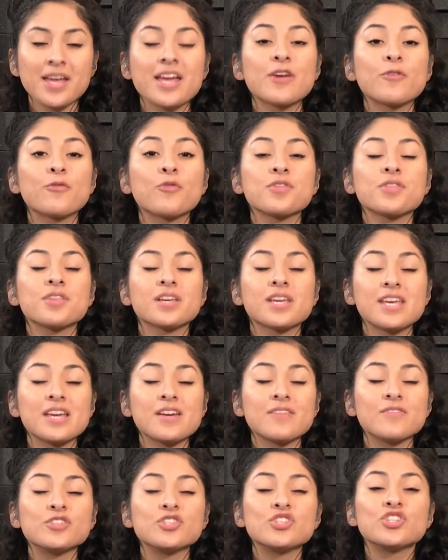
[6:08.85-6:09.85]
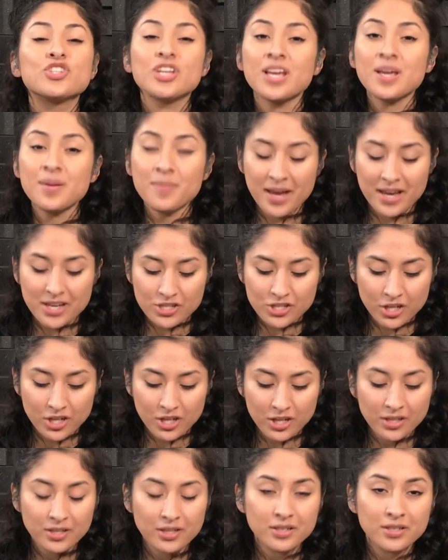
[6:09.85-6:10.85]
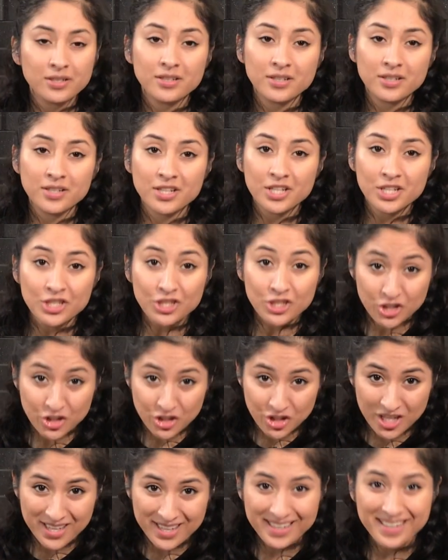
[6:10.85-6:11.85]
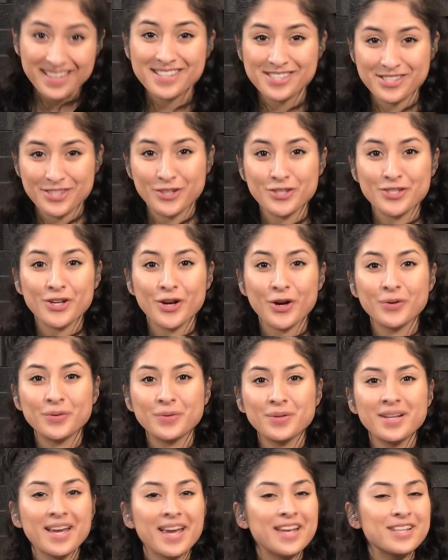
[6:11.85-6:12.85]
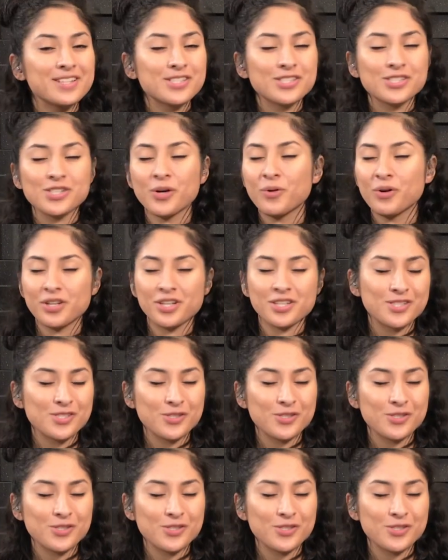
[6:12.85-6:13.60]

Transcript: If we're in the key of G major, G is our do, and so on and